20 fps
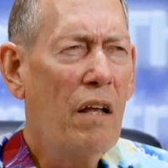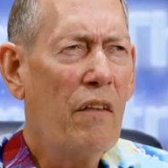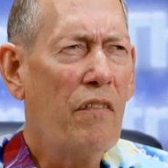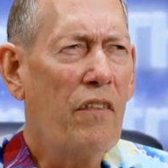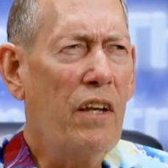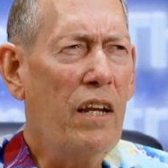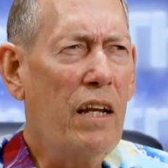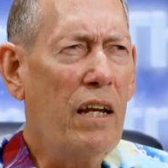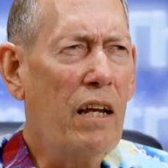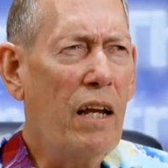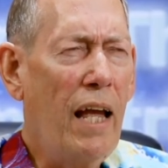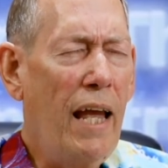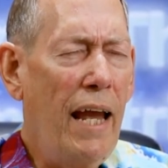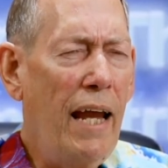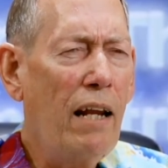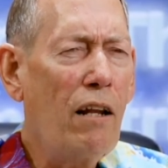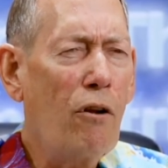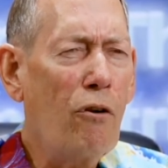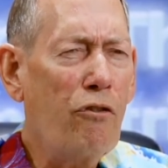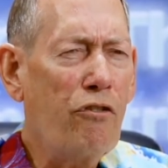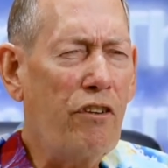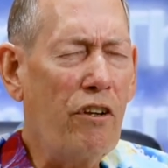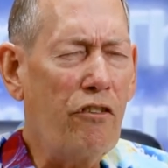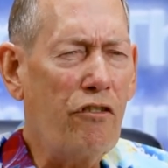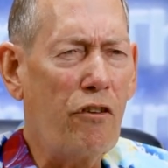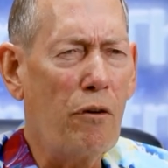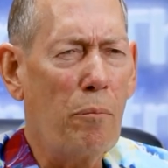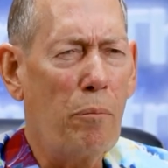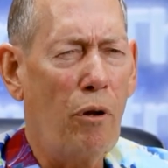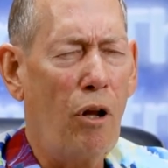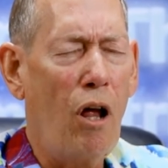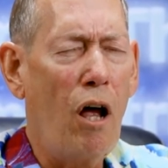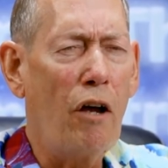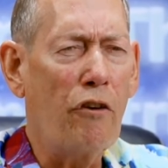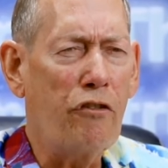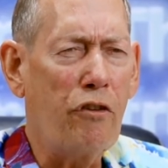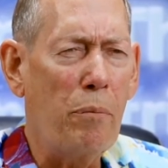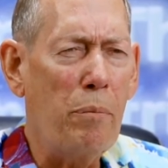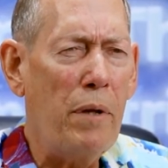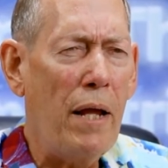The Halo system
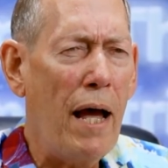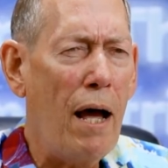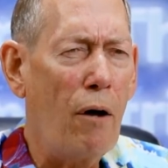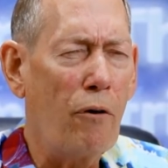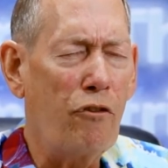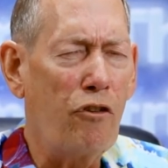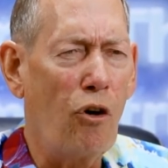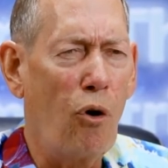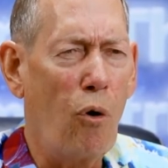blossomed out to